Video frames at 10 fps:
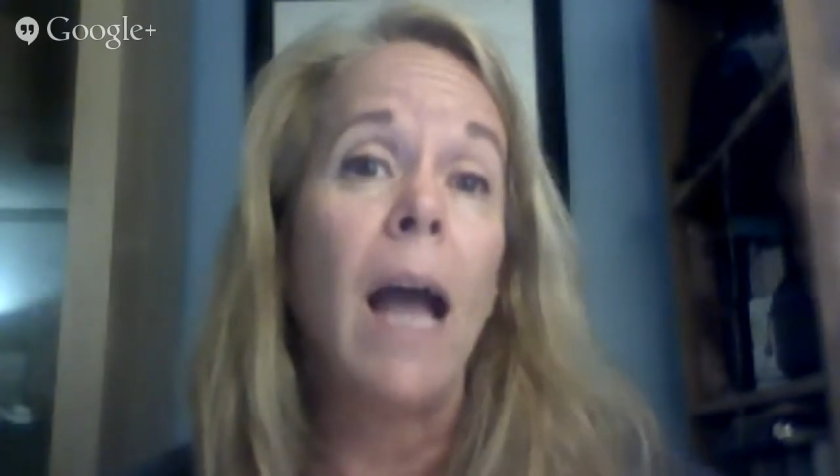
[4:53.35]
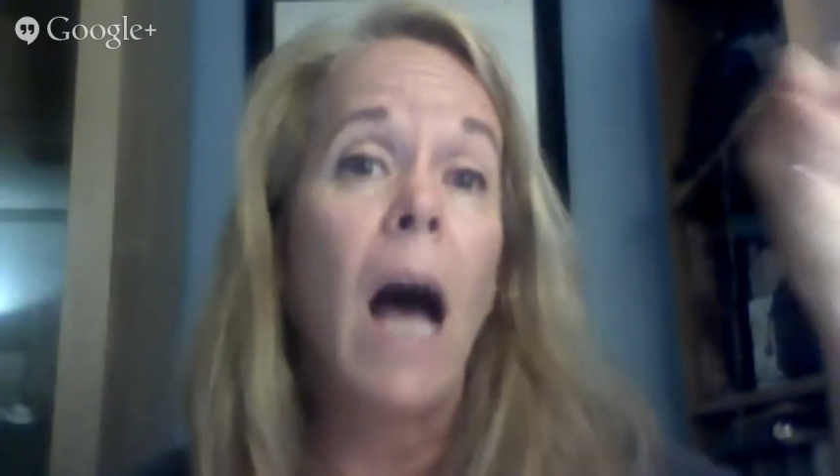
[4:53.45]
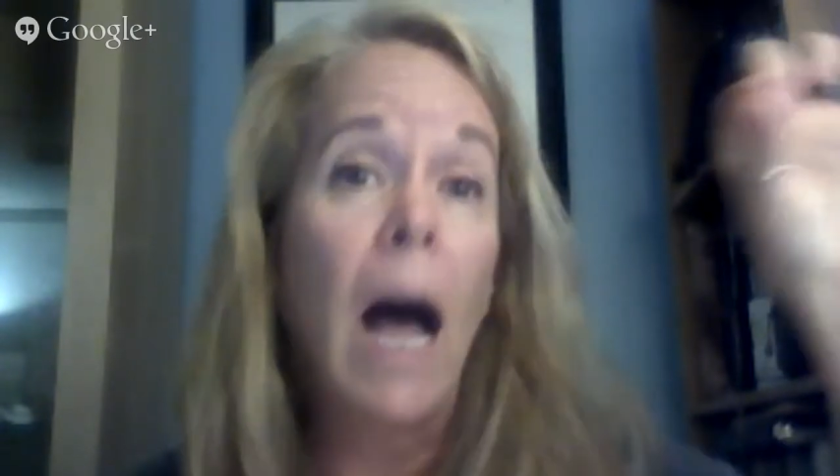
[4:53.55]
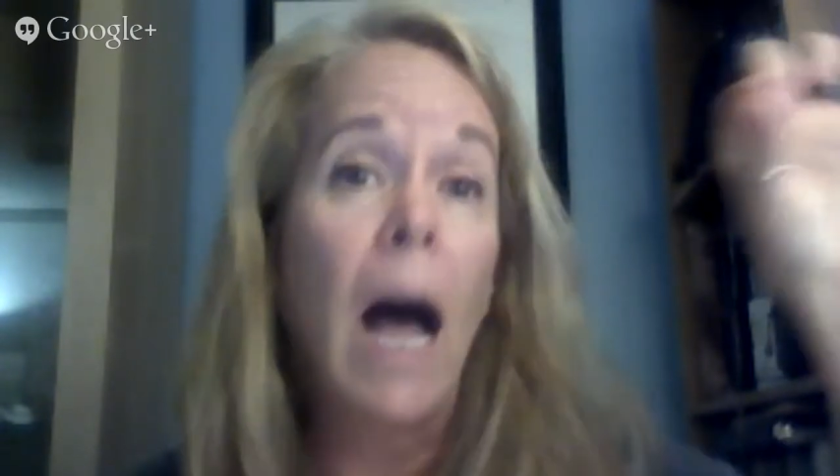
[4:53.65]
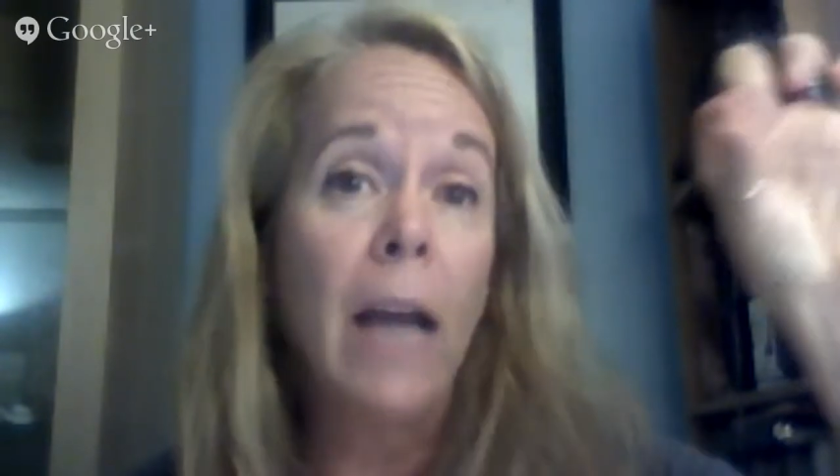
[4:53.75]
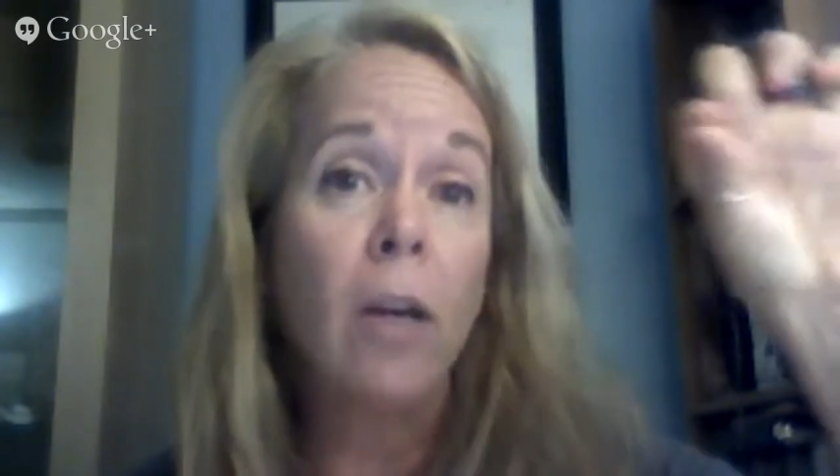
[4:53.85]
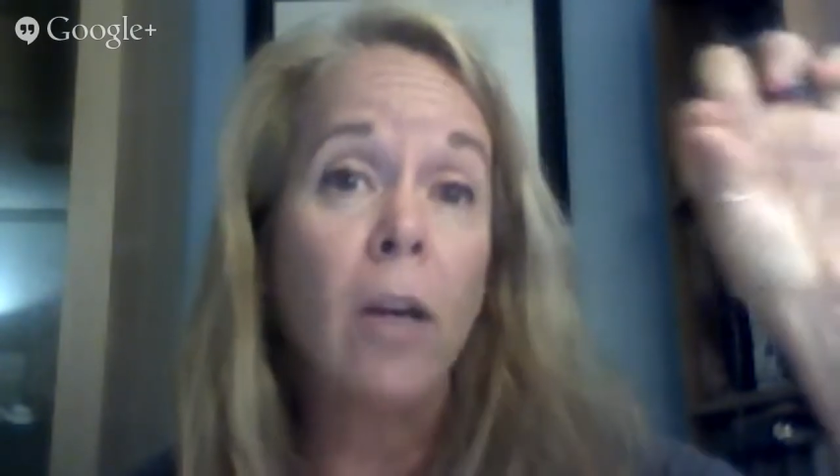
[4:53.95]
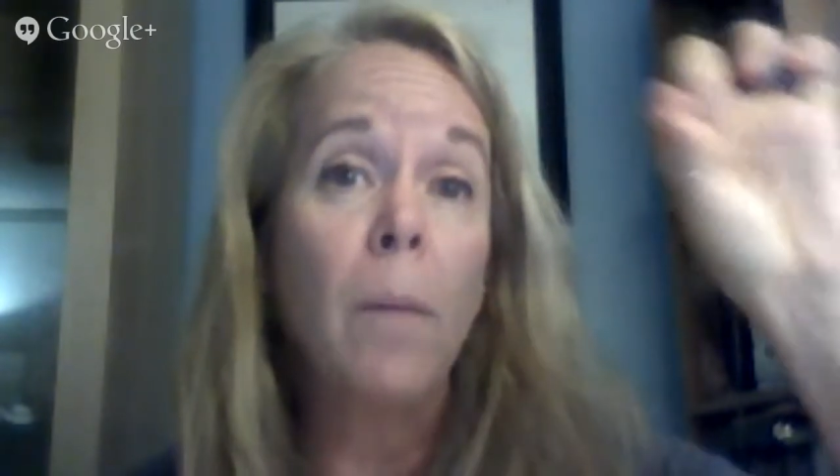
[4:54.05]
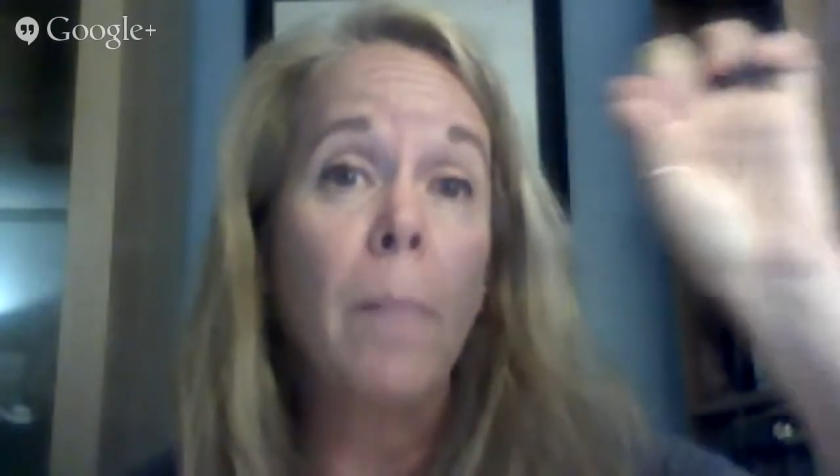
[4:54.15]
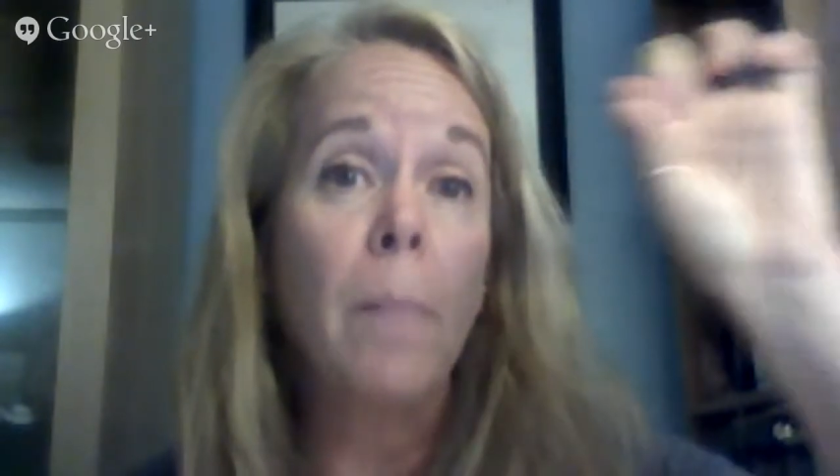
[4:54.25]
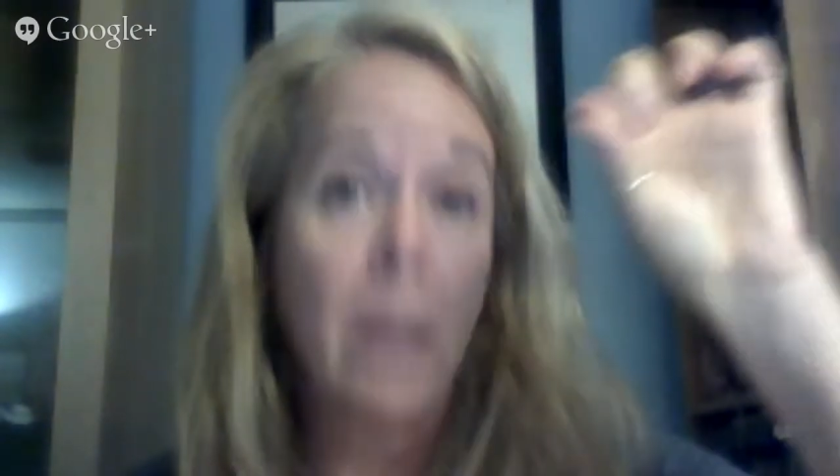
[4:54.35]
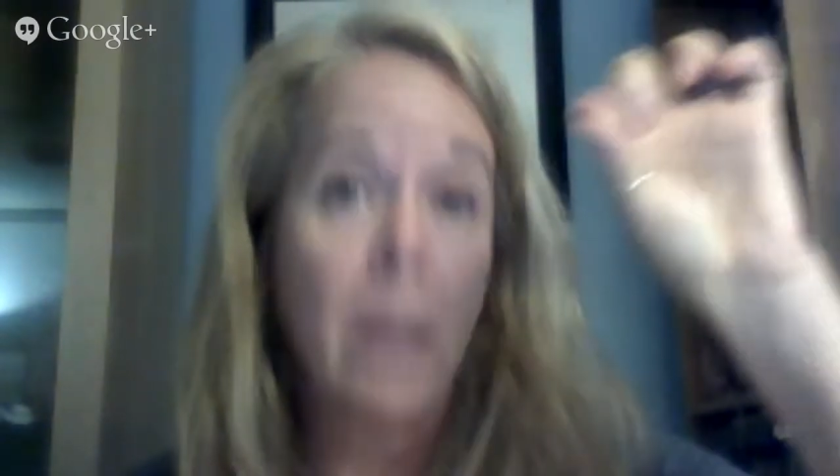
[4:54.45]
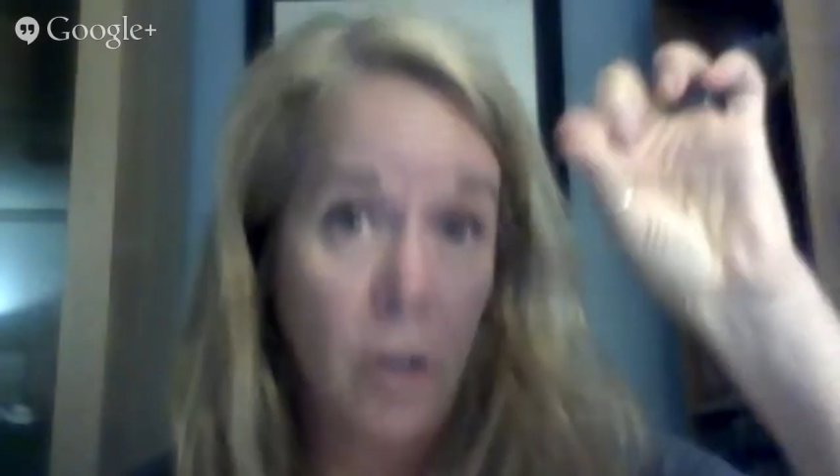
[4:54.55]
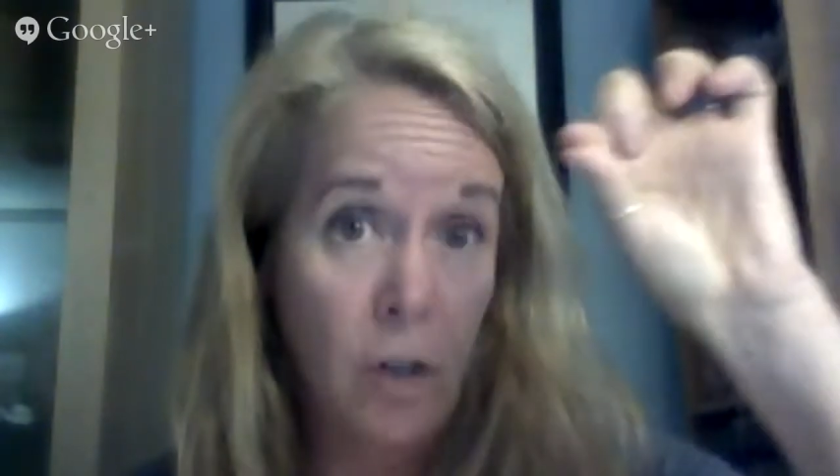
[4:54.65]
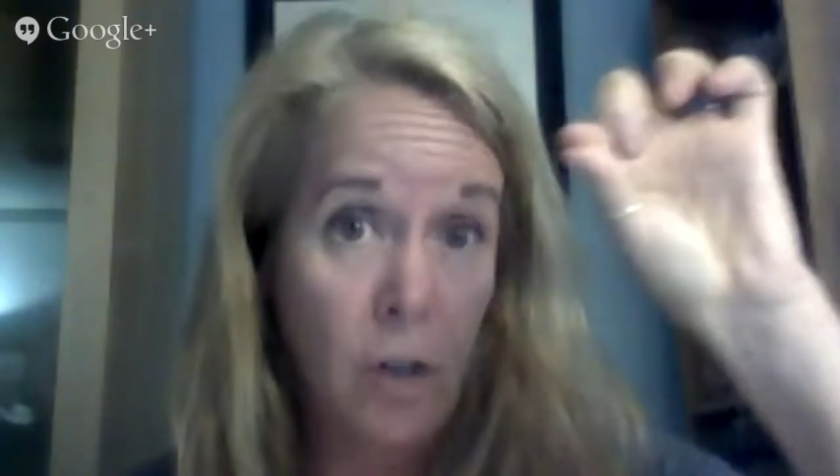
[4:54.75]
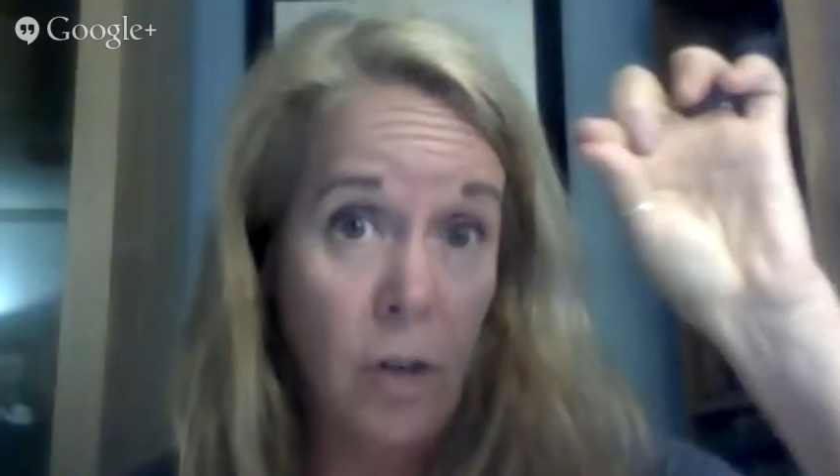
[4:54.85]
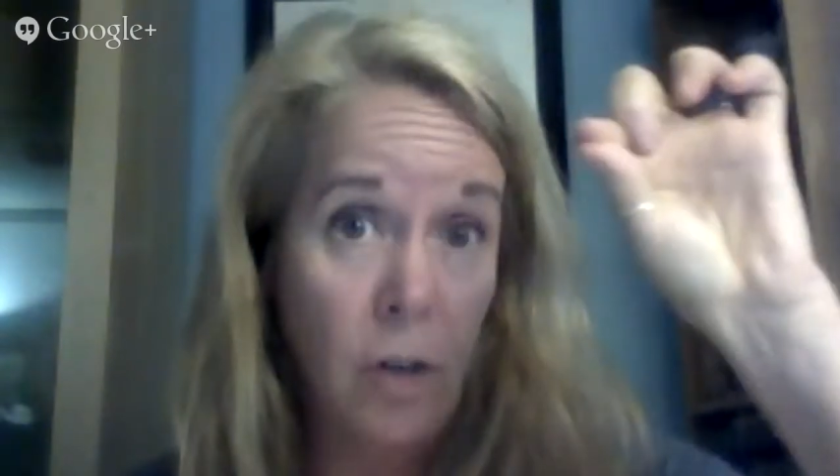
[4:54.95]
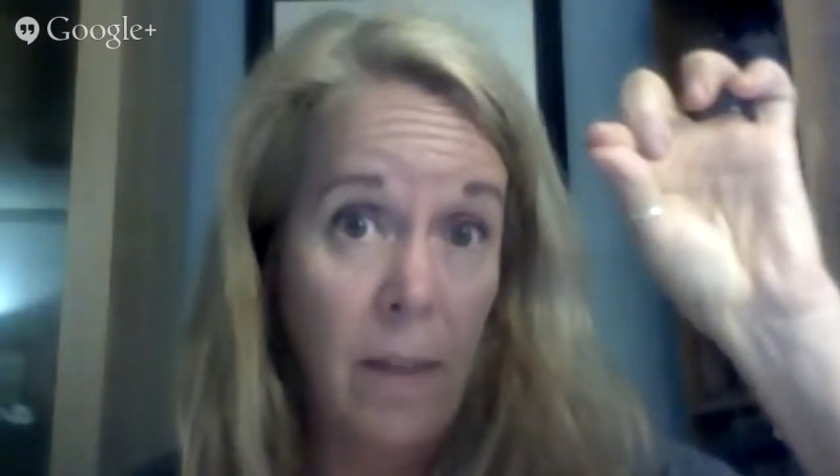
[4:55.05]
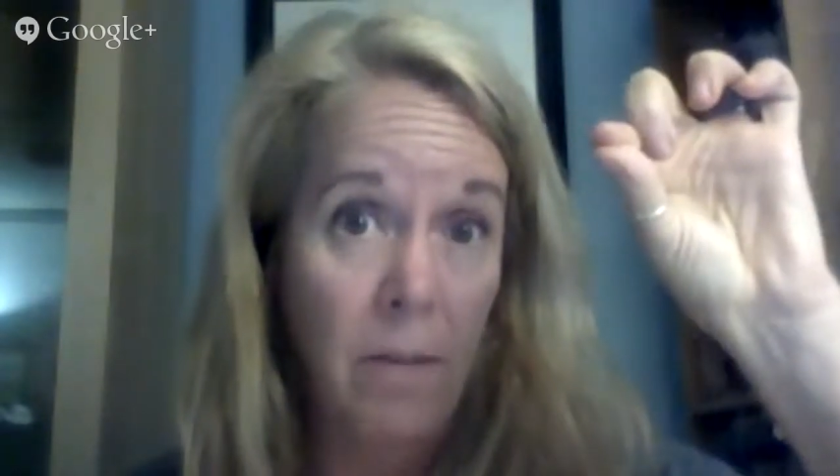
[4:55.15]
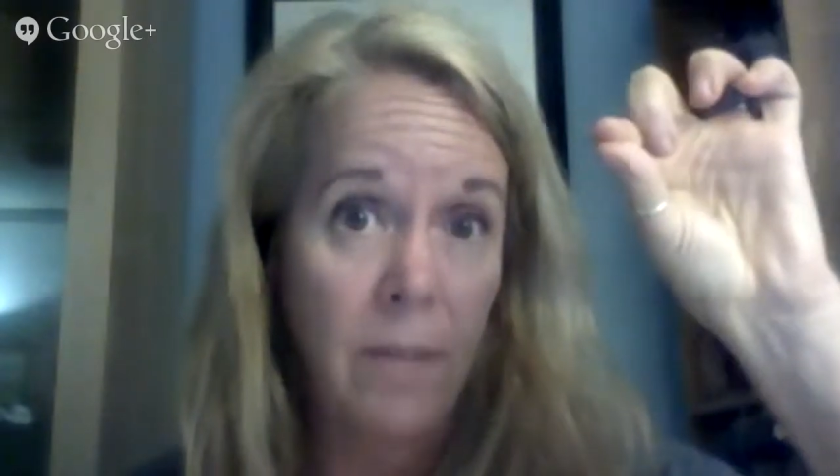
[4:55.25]
higher blood sugar
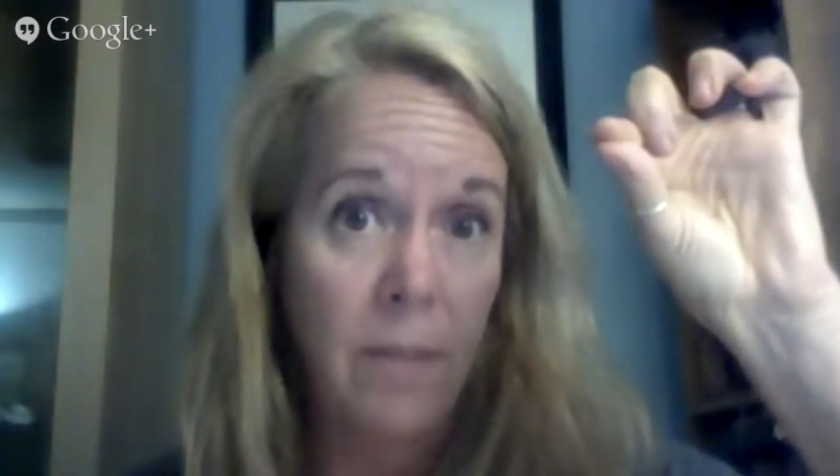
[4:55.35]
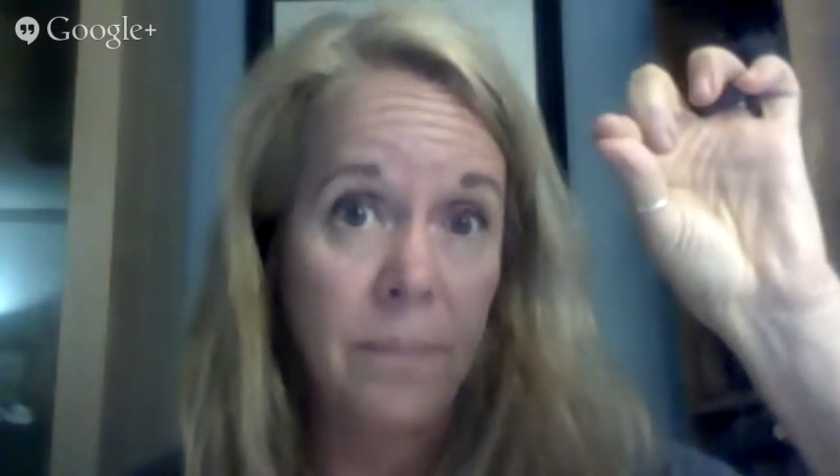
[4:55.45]
level.